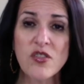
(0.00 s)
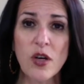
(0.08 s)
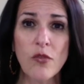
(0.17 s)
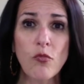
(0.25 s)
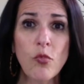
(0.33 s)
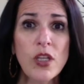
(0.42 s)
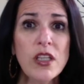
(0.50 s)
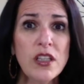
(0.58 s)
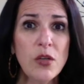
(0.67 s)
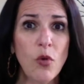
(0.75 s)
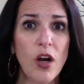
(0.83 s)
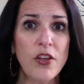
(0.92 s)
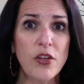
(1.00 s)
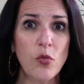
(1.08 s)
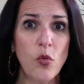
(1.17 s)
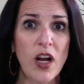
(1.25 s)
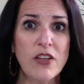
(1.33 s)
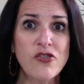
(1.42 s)
So I really want you
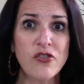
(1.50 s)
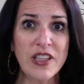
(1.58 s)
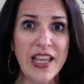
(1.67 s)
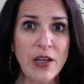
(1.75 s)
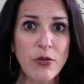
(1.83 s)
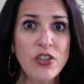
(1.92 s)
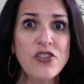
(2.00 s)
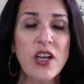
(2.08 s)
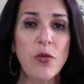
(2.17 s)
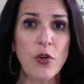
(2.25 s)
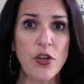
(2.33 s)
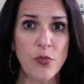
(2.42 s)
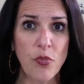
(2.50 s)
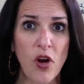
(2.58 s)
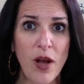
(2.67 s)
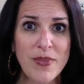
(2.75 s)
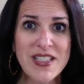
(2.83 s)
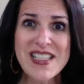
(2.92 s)
to watch your language and what you
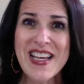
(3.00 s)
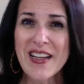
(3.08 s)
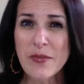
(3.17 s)
promise